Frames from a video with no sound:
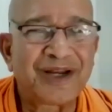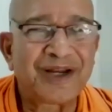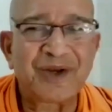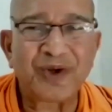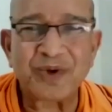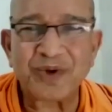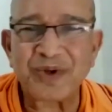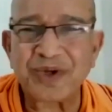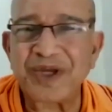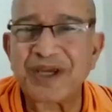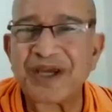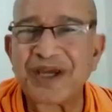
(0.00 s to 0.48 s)

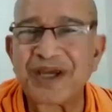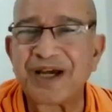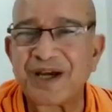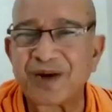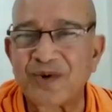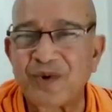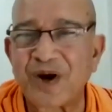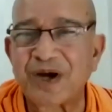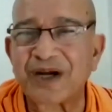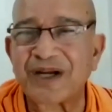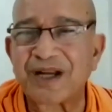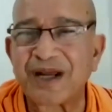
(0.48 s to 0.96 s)
Look
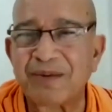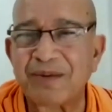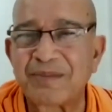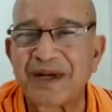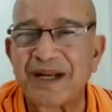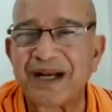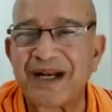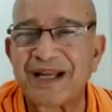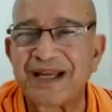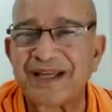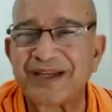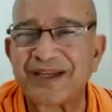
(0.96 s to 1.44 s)
here, what I'm
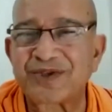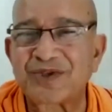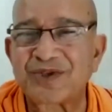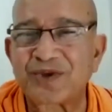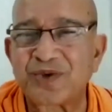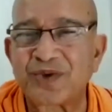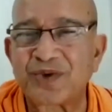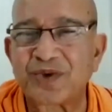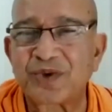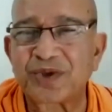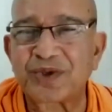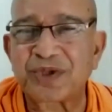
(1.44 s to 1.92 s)
telling is
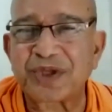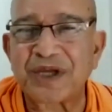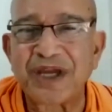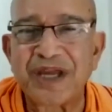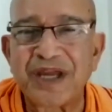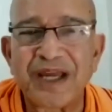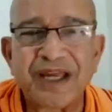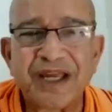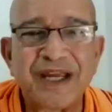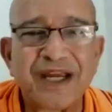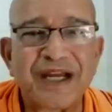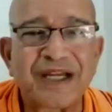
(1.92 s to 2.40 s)
truth.
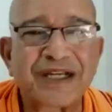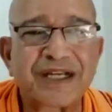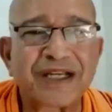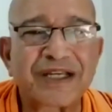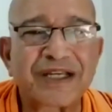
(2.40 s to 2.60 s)
It